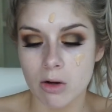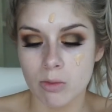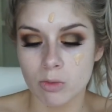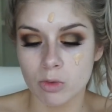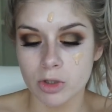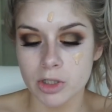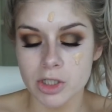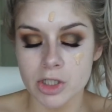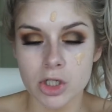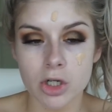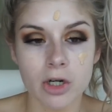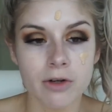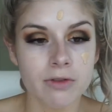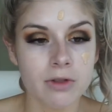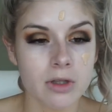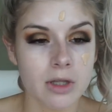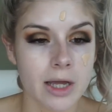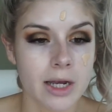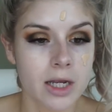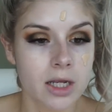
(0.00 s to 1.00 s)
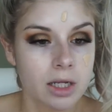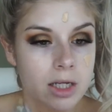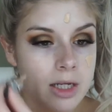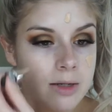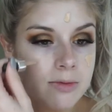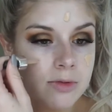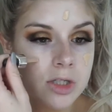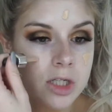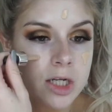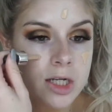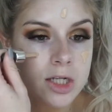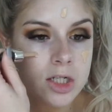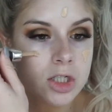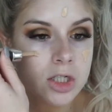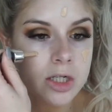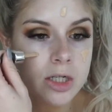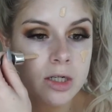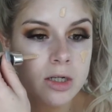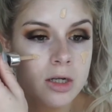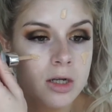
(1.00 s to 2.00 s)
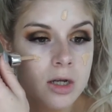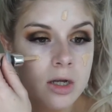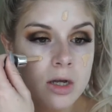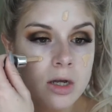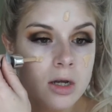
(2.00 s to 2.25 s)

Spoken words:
I'm really sorry if the lighting keeps changing.